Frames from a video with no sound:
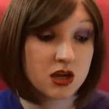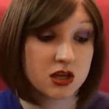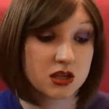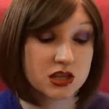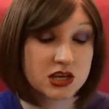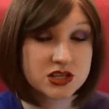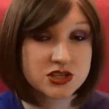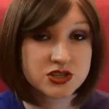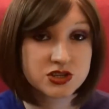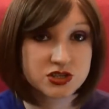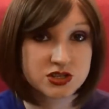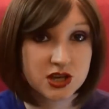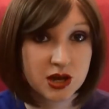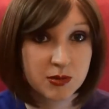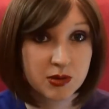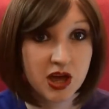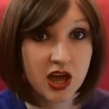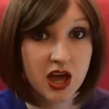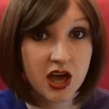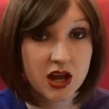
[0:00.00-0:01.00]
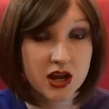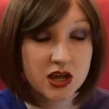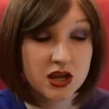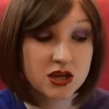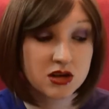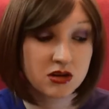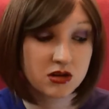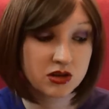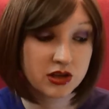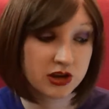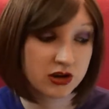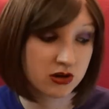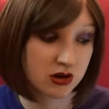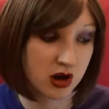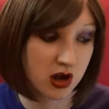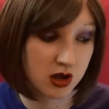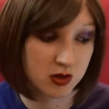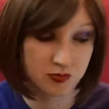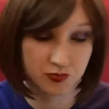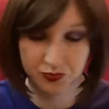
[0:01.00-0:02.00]
that took time to edit and all that
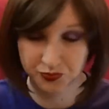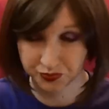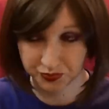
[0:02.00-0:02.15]
crap.